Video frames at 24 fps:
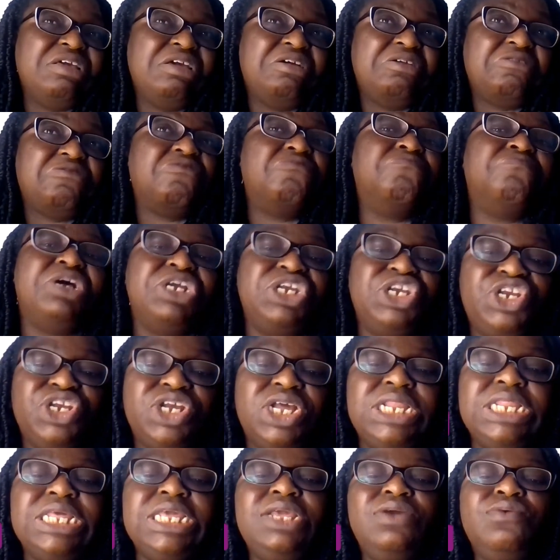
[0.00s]

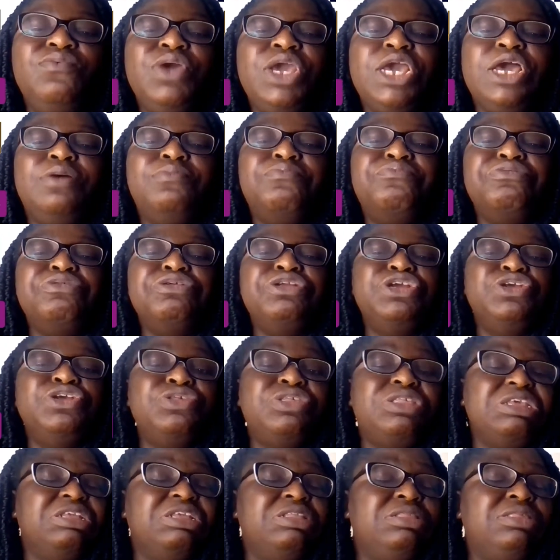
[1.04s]
commercially. We can
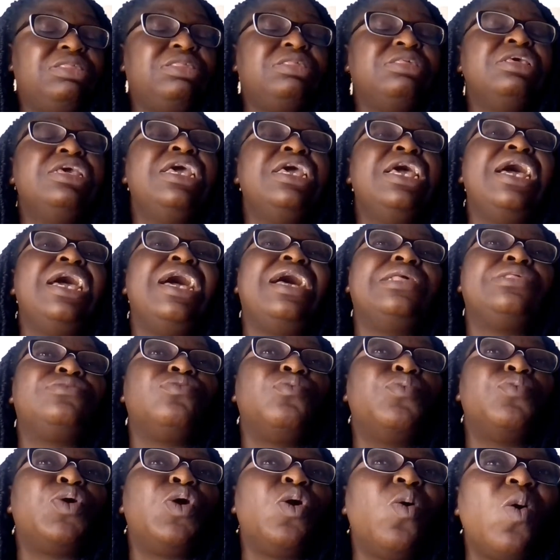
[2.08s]
produce it as what
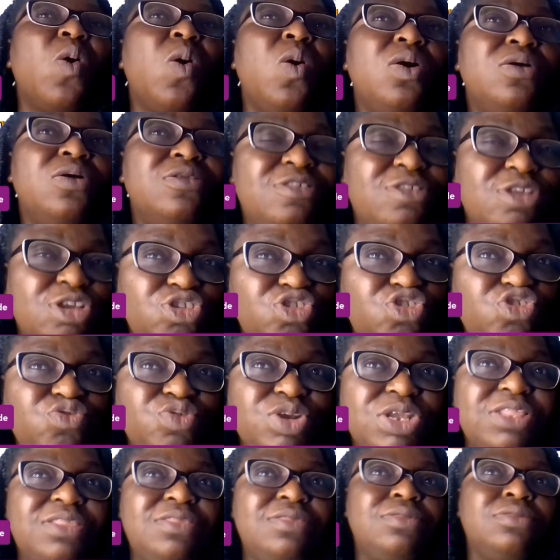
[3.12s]
we call
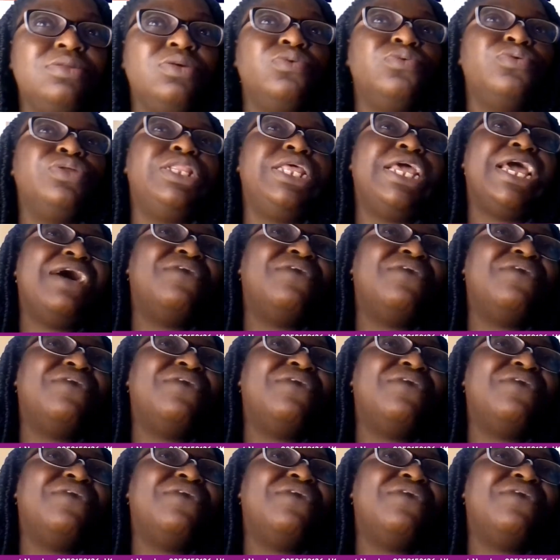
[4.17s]
concentrates. So they are